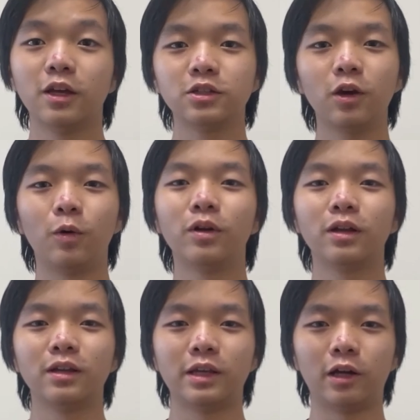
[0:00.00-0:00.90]
So,
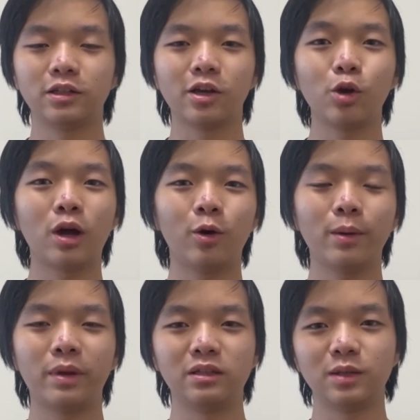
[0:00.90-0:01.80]
now I'll tell you how I
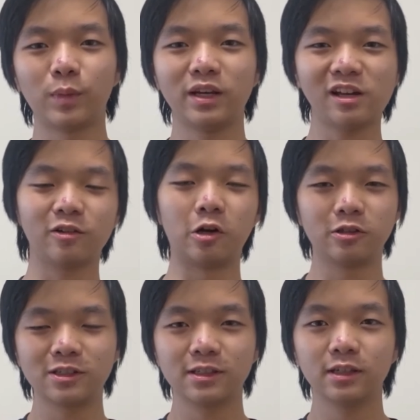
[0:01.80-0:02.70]
painted my
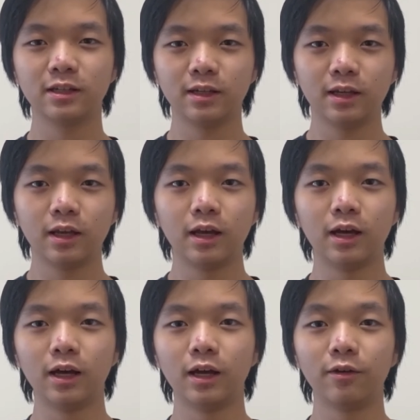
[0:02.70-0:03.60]
Necrons.
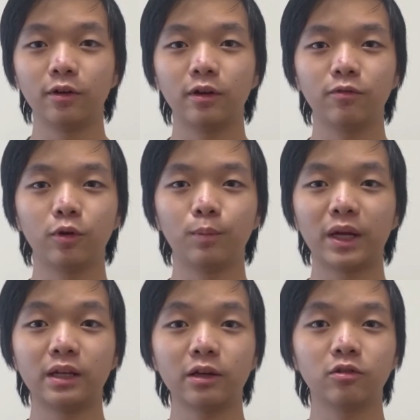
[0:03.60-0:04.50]
For my
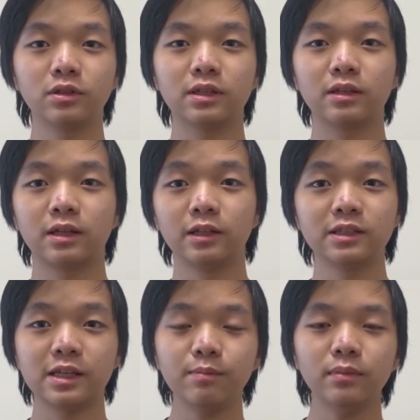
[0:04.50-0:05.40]
Necrons color
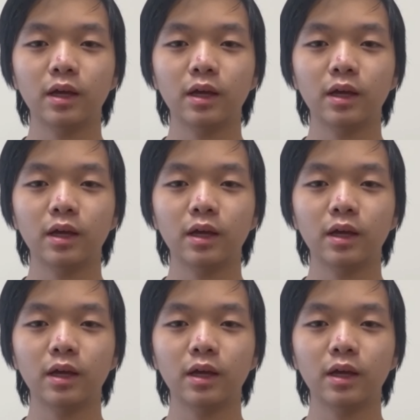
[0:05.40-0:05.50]
scheme,